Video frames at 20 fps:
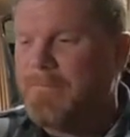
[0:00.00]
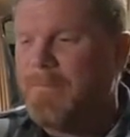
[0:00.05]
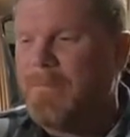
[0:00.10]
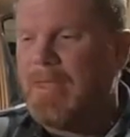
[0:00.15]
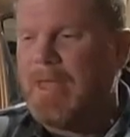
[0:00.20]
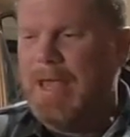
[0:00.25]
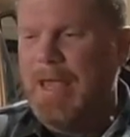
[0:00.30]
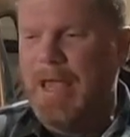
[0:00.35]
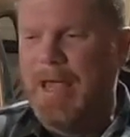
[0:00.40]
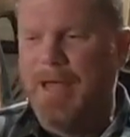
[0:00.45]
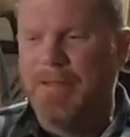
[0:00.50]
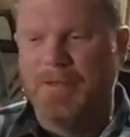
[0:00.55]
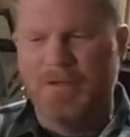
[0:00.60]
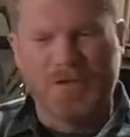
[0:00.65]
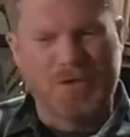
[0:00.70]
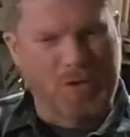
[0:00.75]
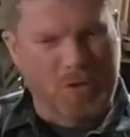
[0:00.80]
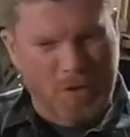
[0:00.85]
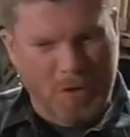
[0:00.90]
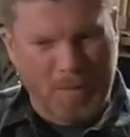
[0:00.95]
And
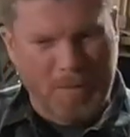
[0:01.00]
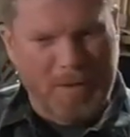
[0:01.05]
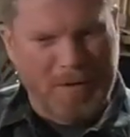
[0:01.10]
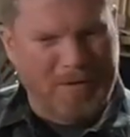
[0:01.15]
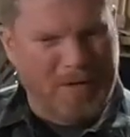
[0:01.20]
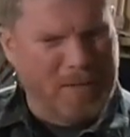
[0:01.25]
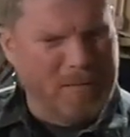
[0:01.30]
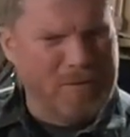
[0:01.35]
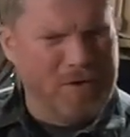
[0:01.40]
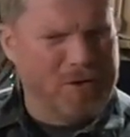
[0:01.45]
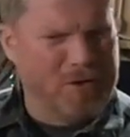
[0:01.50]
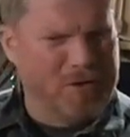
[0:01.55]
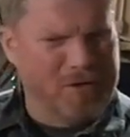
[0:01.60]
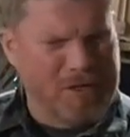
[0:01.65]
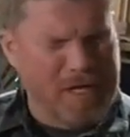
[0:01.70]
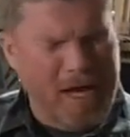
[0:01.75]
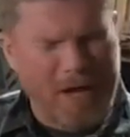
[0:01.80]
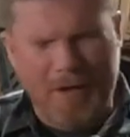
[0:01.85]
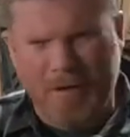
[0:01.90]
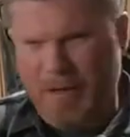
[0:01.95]
this girl picked up and she goes,
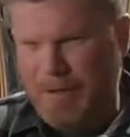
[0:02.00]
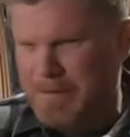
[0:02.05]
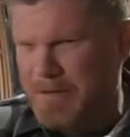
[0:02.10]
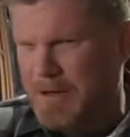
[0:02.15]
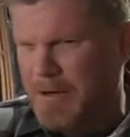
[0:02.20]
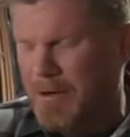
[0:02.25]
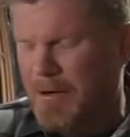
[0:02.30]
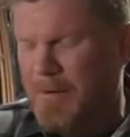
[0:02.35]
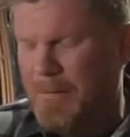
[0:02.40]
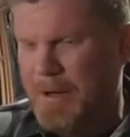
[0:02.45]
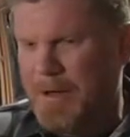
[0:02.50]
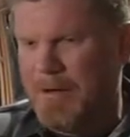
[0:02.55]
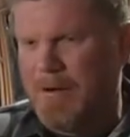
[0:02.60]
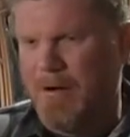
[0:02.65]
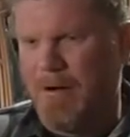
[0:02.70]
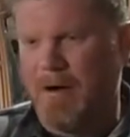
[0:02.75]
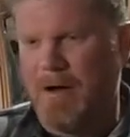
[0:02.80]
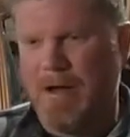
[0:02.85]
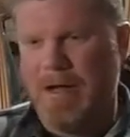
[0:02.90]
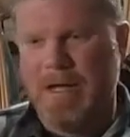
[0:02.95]
"Hey, you left a note on my
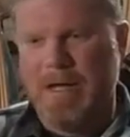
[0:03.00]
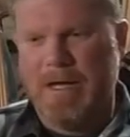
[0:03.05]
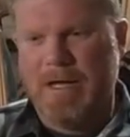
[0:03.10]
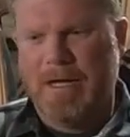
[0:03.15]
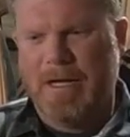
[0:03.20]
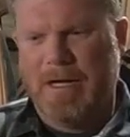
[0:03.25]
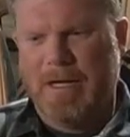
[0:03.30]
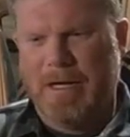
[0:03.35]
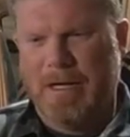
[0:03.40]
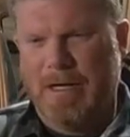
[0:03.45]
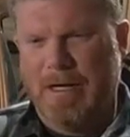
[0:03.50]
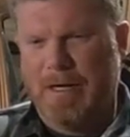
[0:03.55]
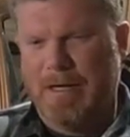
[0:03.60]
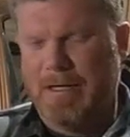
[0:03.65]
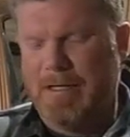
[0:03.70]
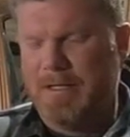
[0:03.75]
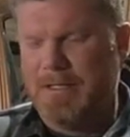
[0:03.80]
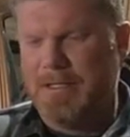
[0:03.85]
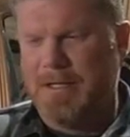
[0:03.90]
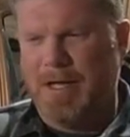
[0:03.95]
car."
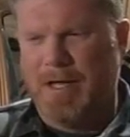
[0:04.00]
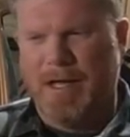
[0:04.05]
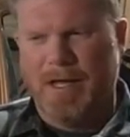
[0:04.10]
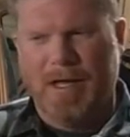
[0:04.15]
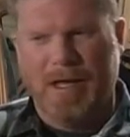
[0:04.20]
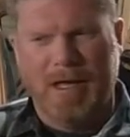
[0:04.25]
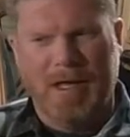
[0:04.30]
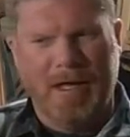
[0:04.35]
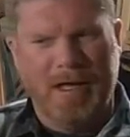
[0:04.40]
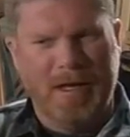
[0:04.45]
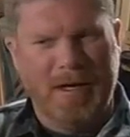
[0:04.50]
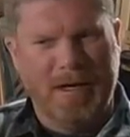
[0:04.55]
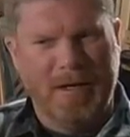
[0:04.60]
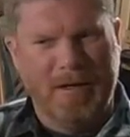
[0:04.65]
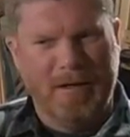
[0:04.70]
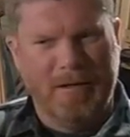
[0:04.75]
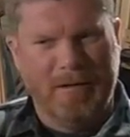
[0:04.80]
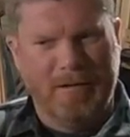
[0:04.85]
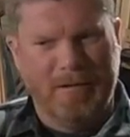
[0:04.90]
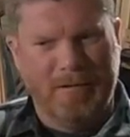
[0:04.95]
I said,
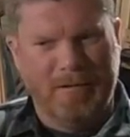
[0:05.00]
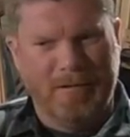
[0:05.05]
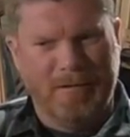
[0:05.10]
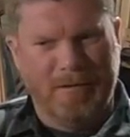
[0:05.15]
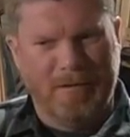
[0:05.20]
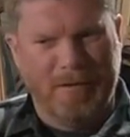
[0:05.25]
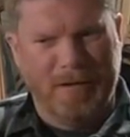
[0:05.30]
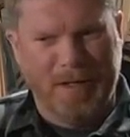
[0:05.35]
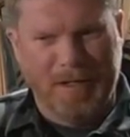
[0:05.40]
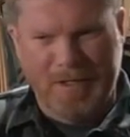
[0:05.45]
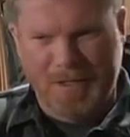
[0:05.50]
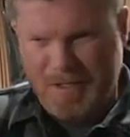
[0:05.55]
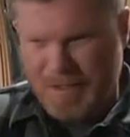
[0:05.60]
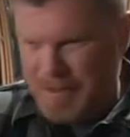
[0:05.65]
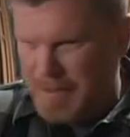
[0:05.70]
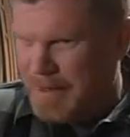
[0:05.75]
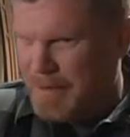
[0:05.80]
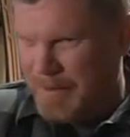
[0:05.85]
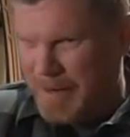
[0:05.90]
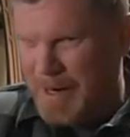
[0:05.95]
"Is it,"
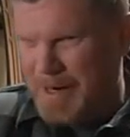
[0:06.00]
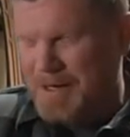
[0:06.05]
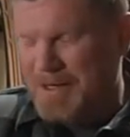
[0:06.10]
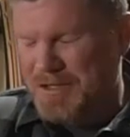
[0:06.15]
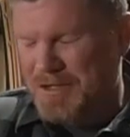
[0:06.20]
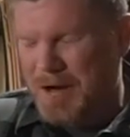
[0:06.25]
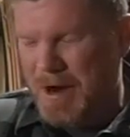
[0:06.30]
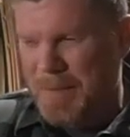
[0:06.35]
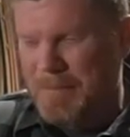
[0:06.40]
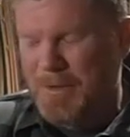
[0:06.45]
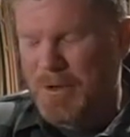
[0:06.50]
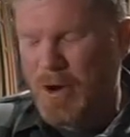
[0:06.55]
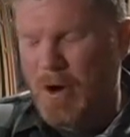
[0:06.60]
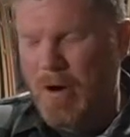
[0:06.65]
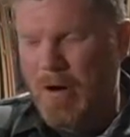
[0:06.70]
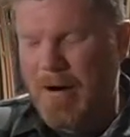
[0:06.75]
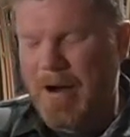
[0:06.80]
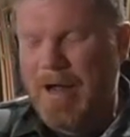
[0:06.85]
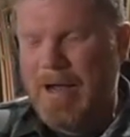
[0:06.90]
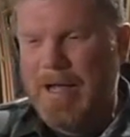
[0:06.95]
I described the
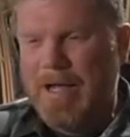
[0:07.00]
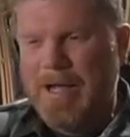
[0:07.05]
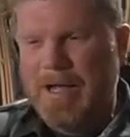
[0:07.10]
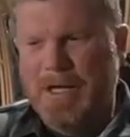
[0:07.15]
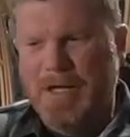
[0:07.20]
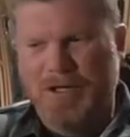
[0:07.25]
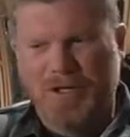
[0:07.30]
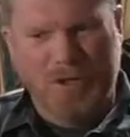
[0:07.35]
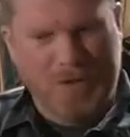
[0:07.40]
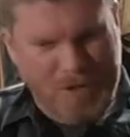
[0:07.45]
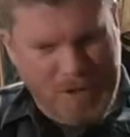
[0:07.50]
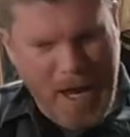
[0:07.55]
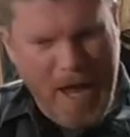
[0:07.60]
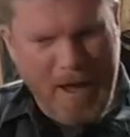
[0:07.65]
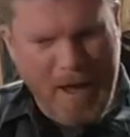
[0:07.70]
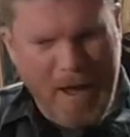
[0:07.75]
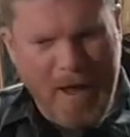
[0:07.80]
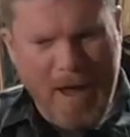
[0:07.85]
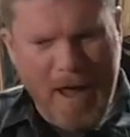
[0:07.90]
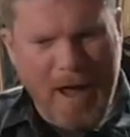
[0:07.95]
car. And she
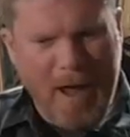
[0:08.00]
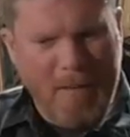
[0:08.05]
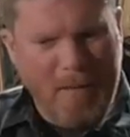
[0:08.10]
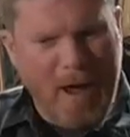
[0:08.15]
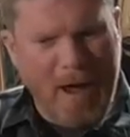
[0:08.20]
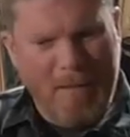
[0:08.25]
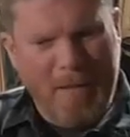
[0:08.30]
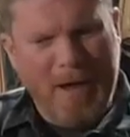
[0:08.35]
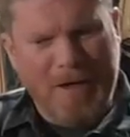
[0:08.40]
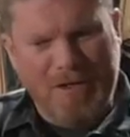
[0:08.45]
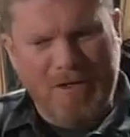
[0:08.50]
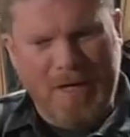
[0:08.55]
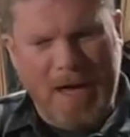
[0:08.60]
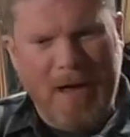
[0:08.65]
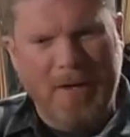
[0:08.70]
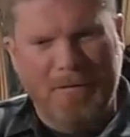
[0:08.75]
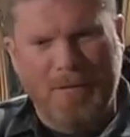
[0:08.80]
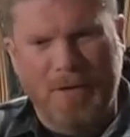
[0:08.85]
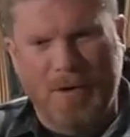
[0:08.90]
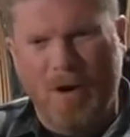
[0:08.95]
yeah, I'm actually
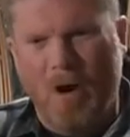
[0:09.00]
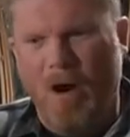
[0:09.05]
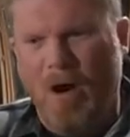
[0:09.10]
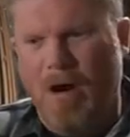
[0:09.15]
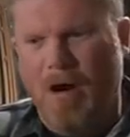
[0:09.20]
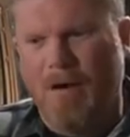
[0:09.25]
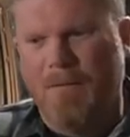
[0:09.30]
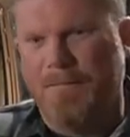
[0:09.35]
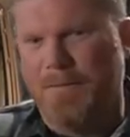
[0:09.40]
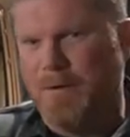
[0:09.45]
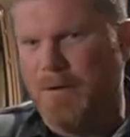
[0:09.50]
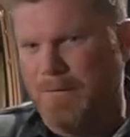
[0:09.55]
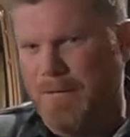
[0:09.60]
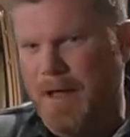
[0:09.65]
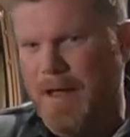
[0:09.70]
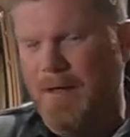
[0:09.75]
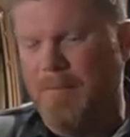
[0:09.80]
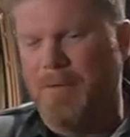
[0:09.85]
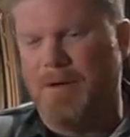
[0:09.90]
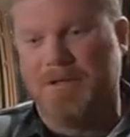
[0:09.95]
out at the car if you're
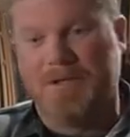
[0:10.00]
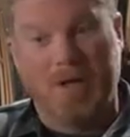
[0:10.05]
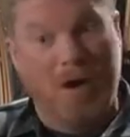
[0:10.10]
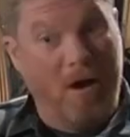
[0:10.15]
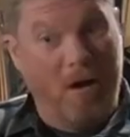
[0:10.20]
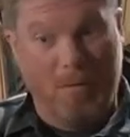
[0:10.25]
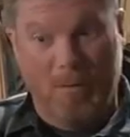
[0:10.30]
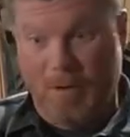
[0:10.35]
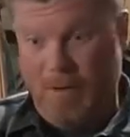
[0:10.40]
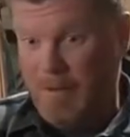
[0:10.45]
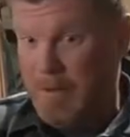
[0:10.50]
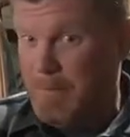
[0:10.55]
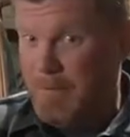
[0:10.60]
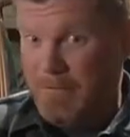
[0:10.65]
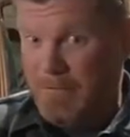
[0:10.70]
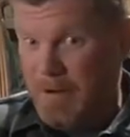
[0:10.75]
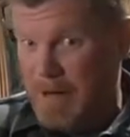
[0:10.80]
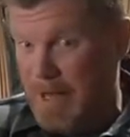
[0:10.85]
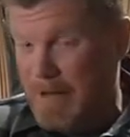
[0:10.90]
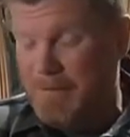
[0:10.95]
available." I said, "Oh, well, let me
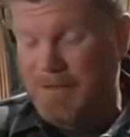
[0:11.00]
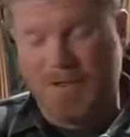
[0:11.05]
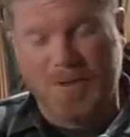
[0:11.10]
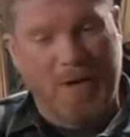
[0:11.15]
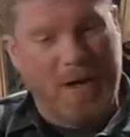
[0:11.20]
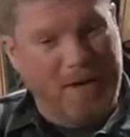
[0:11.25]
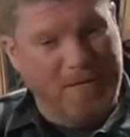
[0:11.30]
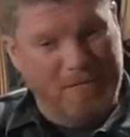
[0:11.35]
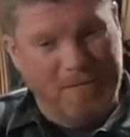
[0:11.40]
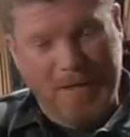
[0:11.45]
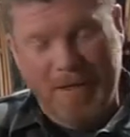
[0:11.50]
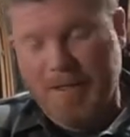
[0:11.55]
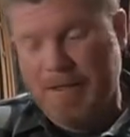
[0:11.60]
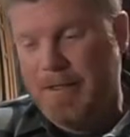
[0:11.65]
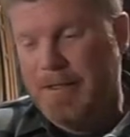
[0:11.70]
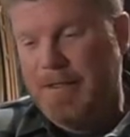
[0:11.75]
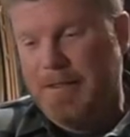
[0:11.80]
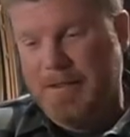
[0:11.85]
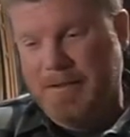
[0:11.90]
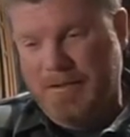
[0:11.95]
run out." So I
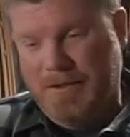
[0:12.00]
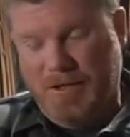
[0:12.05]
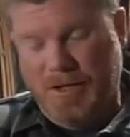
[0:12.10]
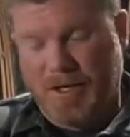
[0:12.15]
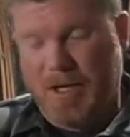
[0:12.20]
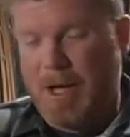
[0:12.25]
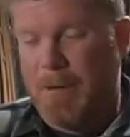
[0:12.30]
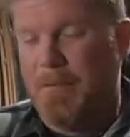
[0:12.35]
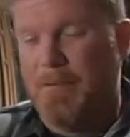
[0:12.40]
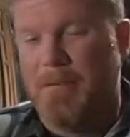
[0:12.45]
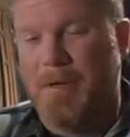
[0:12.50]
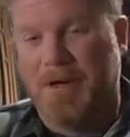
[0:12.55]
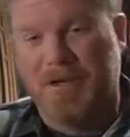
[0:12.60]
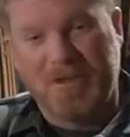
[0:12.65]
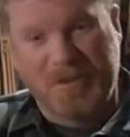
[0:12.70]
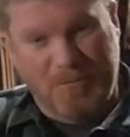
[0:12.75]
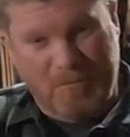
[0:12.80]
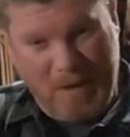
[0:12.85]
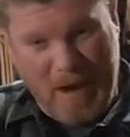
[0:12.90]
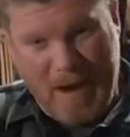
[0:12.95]
took a couple
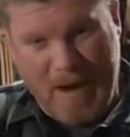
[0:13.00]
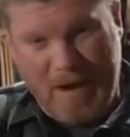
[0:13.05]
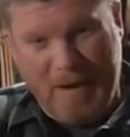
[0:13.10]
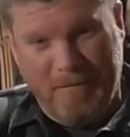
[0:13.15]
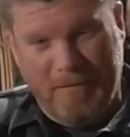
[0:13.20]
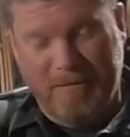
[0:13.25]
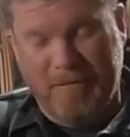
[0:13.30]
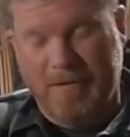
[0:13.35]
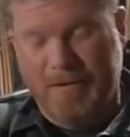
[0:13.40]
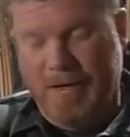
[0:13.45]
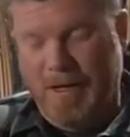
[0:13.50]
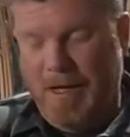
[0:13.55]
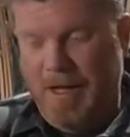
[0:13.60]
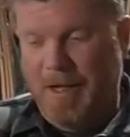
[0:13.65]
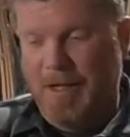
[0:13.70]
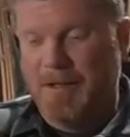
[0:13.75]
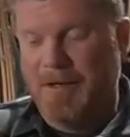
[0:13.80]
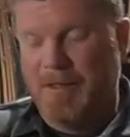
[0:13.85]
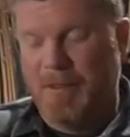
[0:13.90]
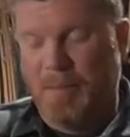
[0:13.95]
minutes and ran out
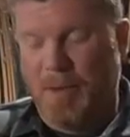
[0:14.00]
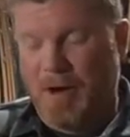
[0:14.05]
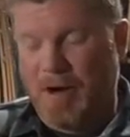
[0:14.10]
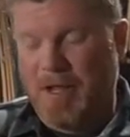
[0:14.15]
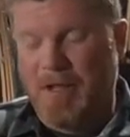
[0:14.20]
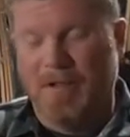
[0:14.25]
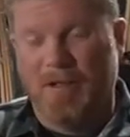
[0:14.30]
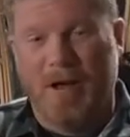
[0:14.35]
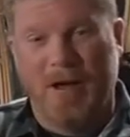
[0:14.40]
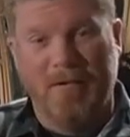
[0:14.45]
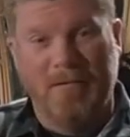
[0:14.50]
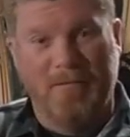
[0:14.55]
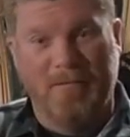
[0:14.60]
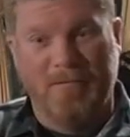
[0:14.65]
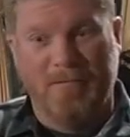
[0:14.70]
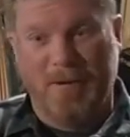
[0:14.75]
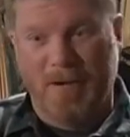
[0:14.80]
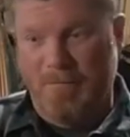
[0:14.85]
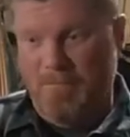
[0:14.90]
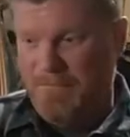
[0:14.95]
into the parking lot
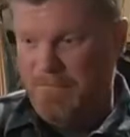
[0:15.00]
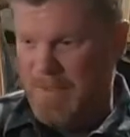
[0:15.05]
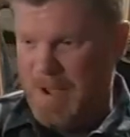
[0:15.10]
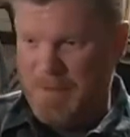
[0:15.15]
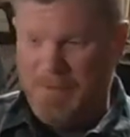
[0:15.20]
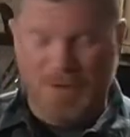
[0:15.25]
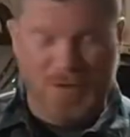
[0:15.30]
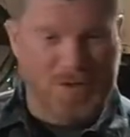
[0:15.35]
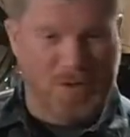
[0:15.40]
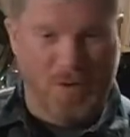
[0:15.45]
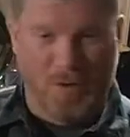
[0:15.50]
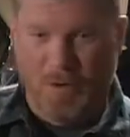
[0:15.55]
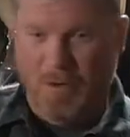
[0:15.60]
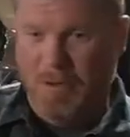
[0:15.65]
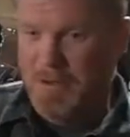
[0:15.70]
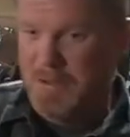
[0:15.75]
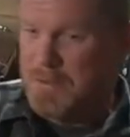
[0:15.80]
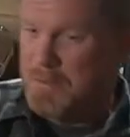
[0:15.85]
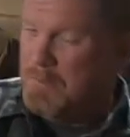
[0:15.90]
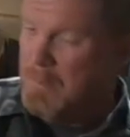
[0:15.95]
and found this girl
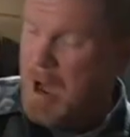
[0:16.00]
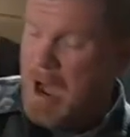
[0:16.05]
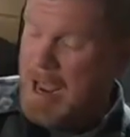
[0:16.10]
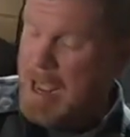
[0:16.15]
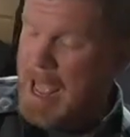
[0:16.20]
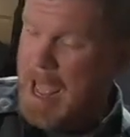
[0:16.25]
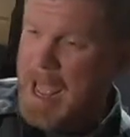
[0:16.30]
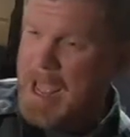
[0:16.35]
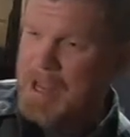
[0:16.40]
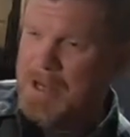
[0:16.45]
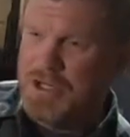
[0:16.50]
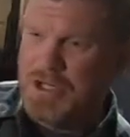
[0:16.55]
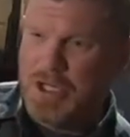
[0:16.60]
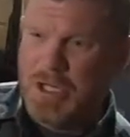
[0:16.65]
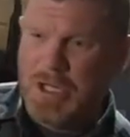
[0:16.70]
who's my age.